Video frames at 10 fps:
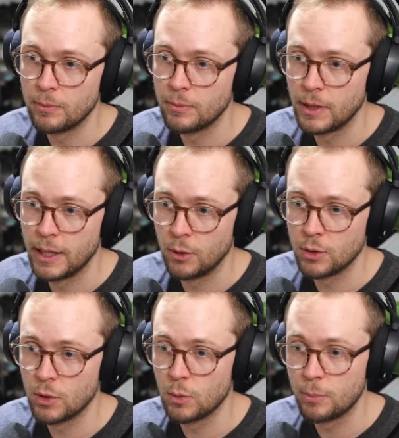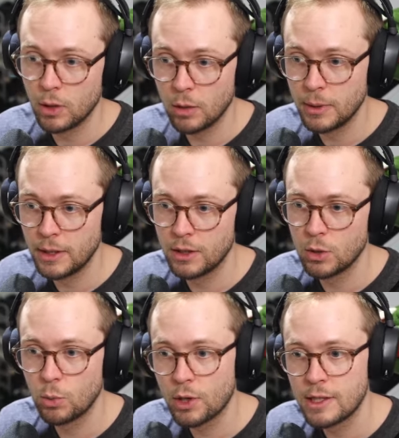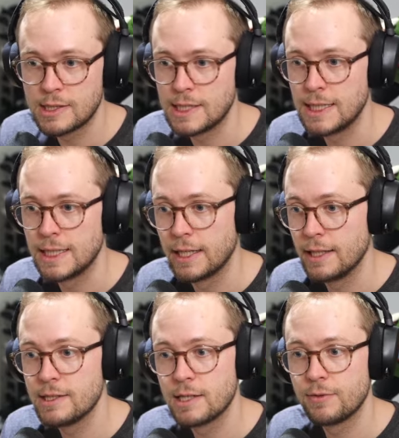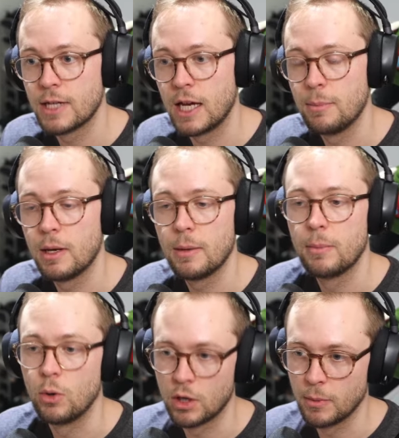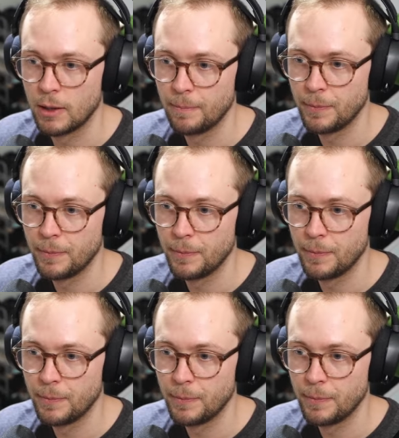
out bulb here, we're gonna see that it is of type Pokemon.